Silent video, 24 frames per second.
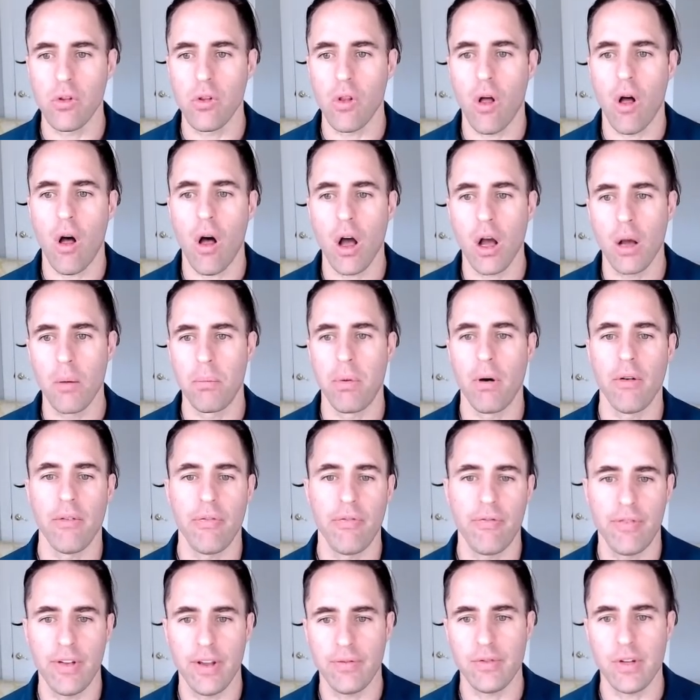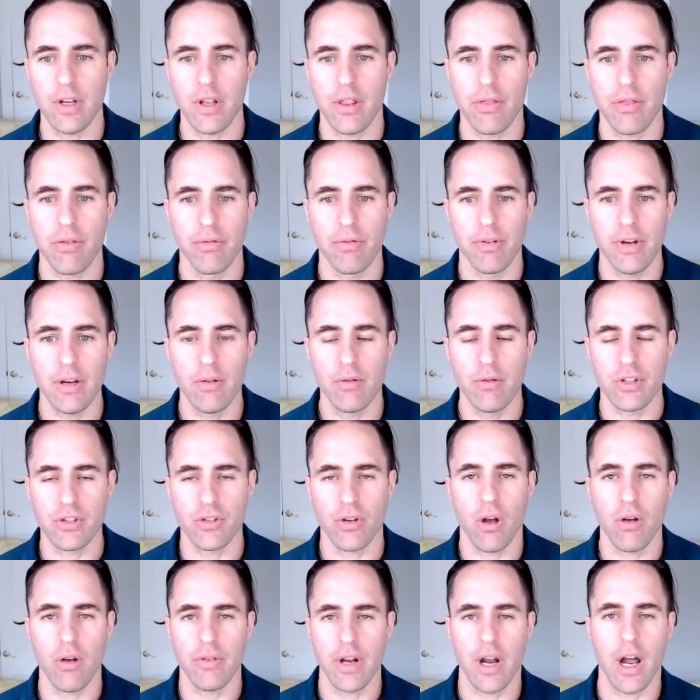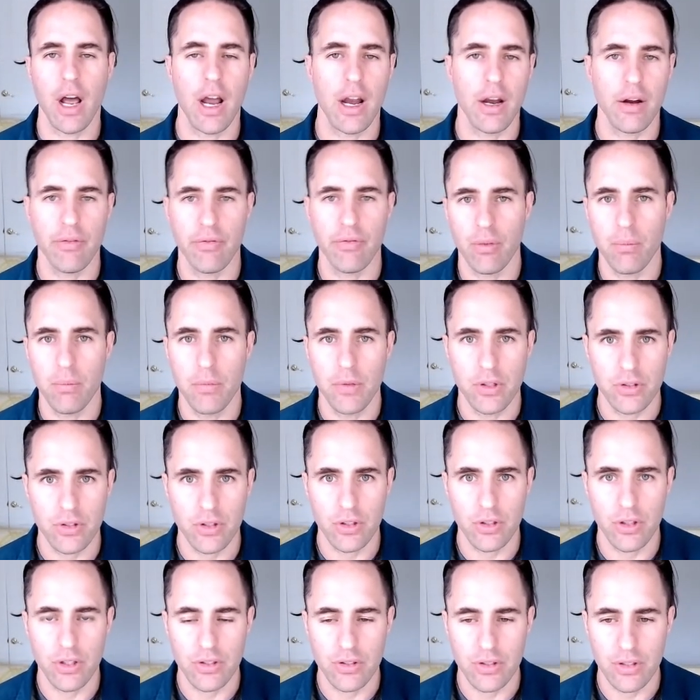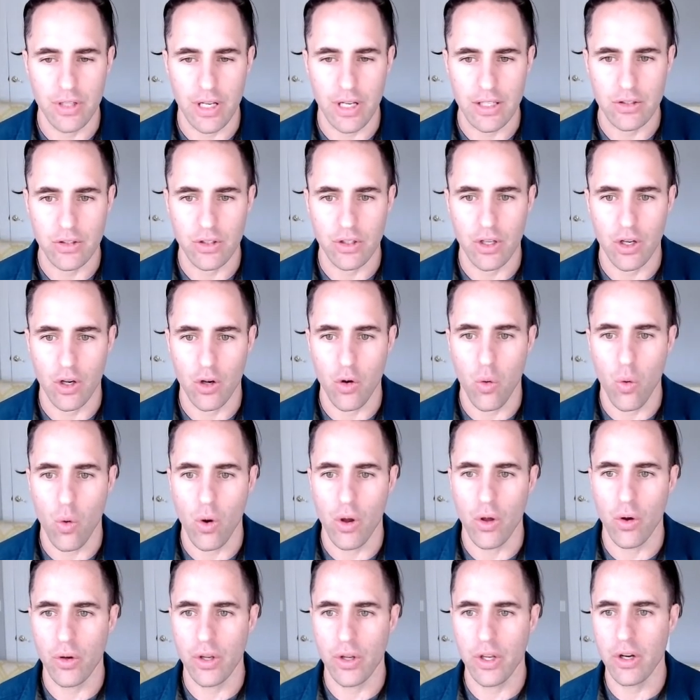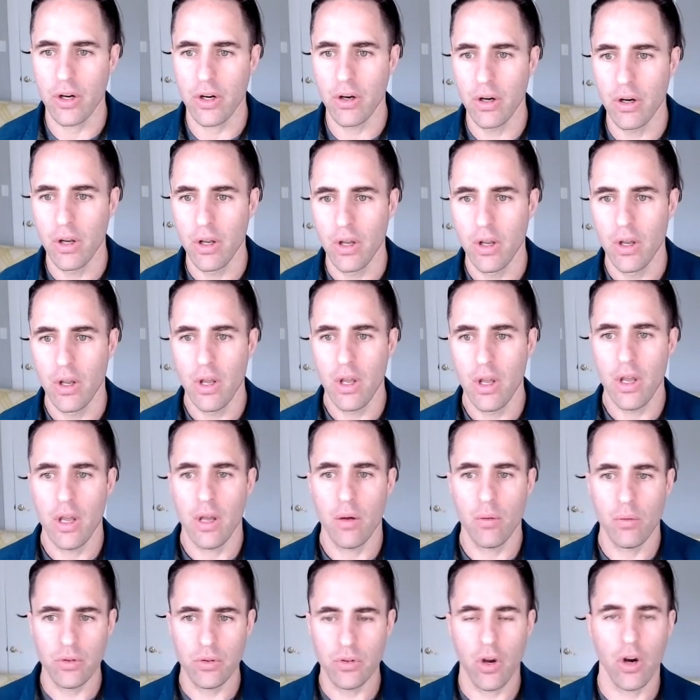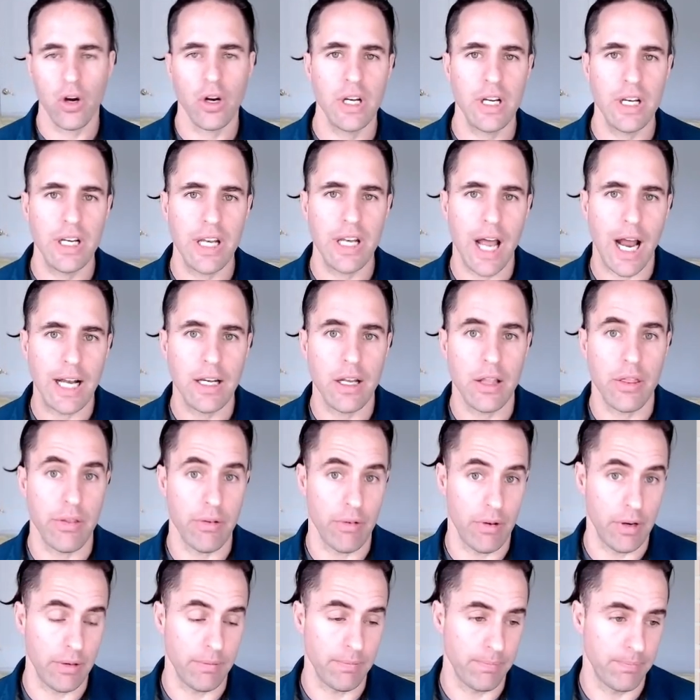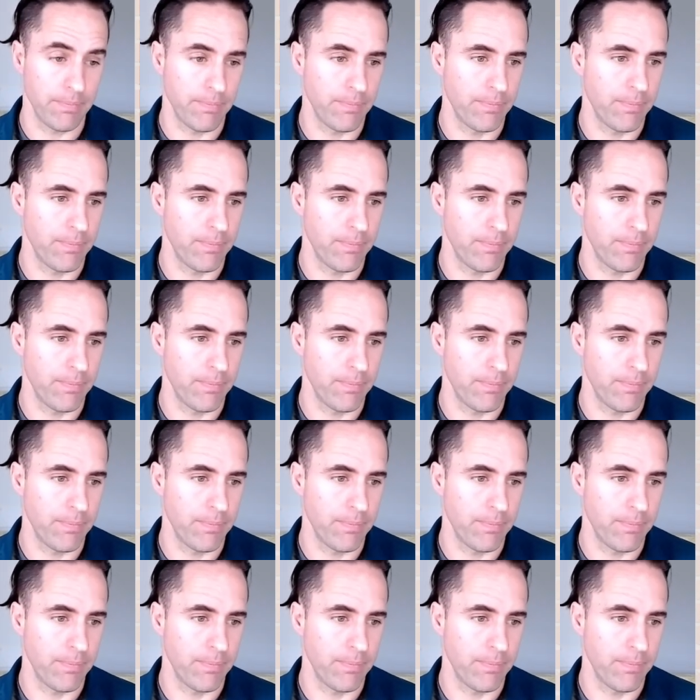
long above 53, resolving higher from this nice looking coil here. I'm targeting 93.